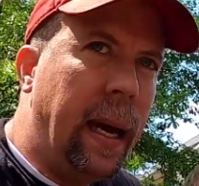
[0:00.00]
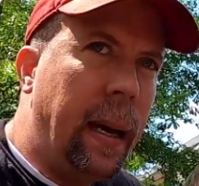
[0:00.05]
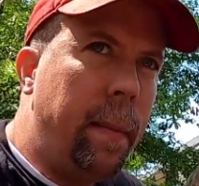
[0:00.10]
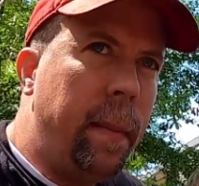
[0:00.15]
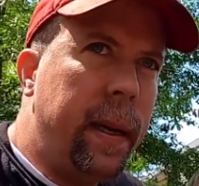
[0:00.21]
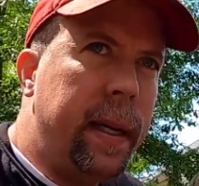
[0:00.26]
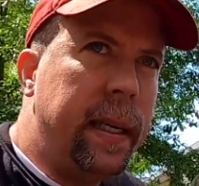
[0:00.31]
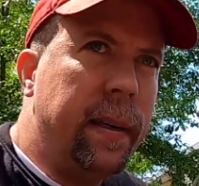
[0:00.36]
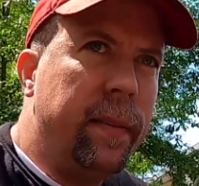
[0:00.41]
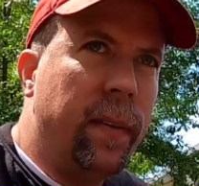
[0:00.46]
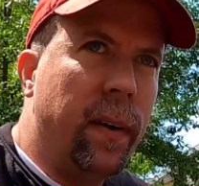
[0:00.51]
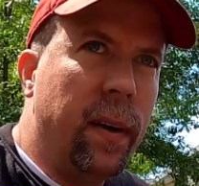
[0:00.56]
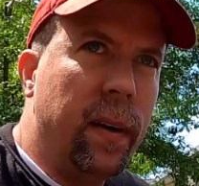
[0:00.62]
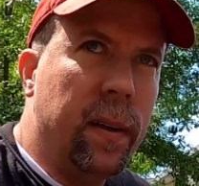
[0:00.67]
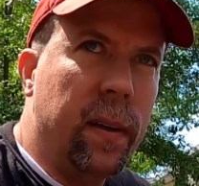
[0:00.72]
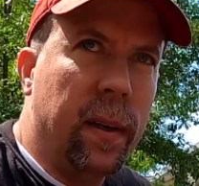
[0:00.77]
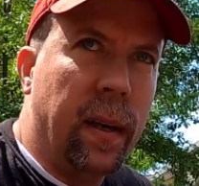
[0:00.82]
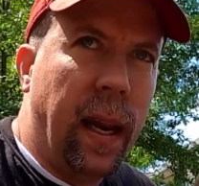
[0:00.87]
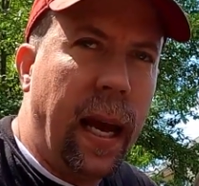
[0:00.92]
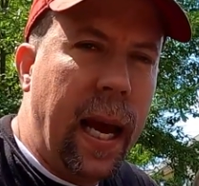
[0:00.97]
I might give her a
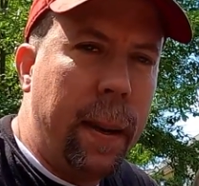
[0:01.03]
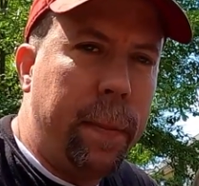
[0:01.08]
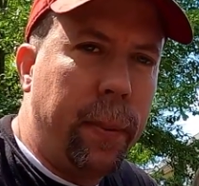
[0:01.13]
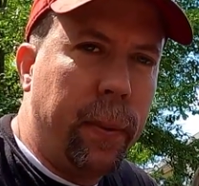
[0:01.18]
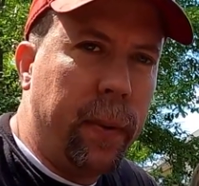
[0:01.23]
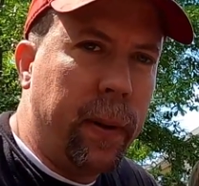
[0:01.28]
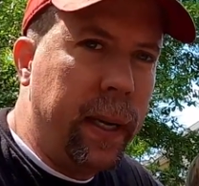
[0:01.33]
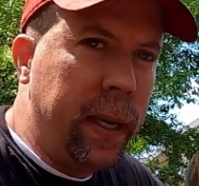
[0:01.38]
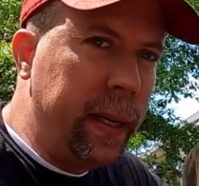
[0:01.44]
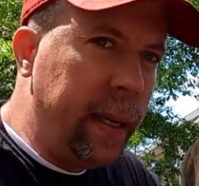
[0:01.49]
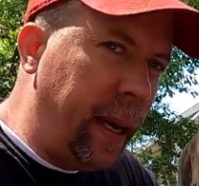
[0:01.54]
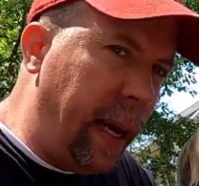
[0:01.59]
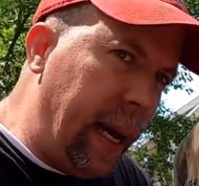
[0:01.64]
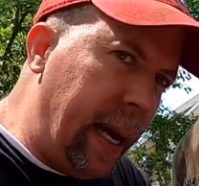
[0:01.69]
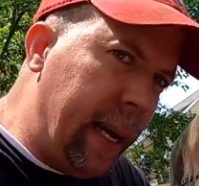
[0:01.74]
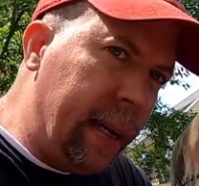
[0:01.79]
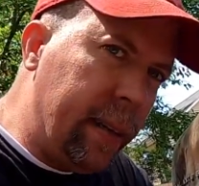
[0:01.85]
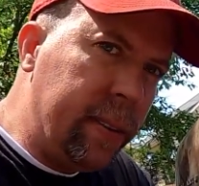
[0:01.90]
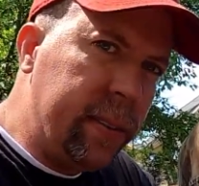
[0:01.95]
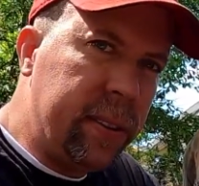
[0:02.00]
little lap around the
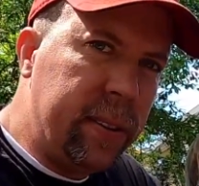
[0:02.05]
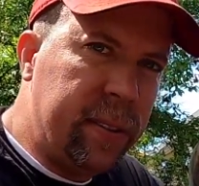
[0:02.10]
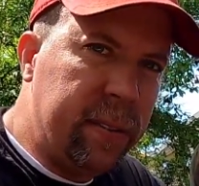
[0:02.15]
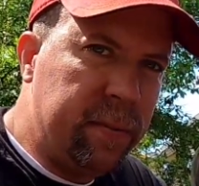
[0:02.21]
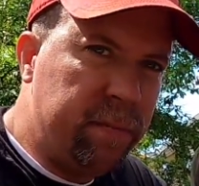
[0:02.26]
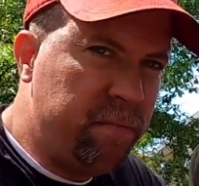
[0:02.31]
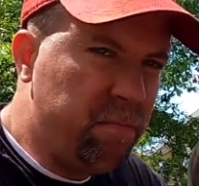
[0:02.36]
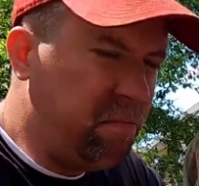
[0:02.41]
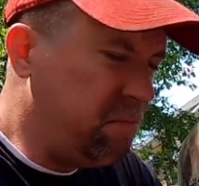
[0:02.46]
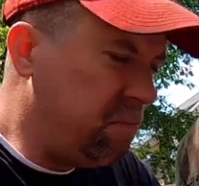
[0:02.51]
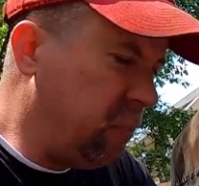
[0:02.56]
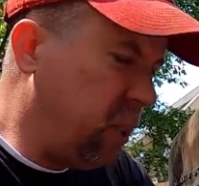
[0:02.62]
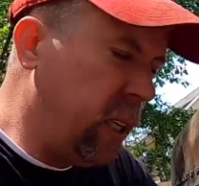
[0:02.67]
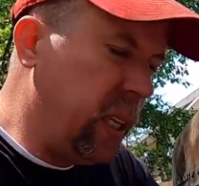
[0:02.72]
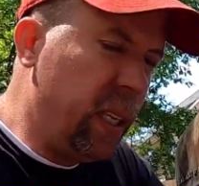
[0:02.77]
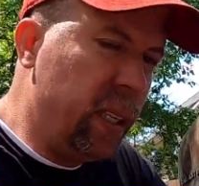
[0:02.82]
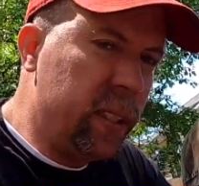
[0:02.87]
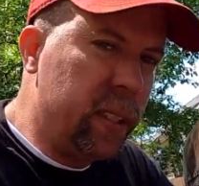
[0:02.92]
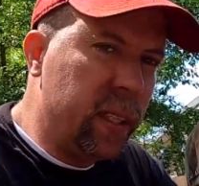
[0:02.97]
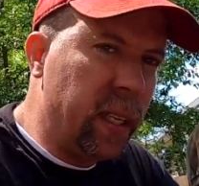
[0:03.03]
house.
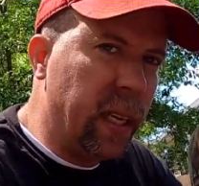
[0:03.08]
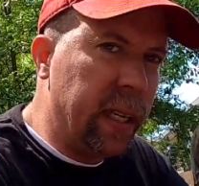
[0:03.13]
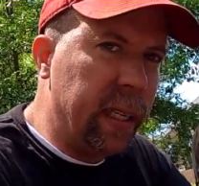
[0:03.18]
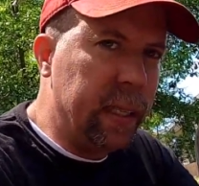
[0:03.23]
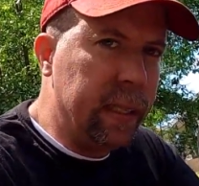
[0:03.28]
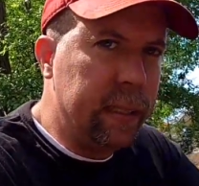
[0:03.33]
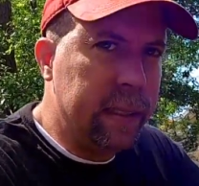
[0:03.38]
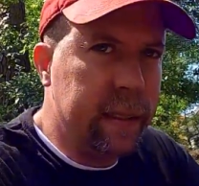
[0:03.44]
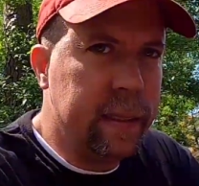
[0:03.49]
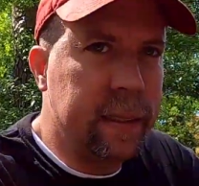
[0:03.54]
What do you say?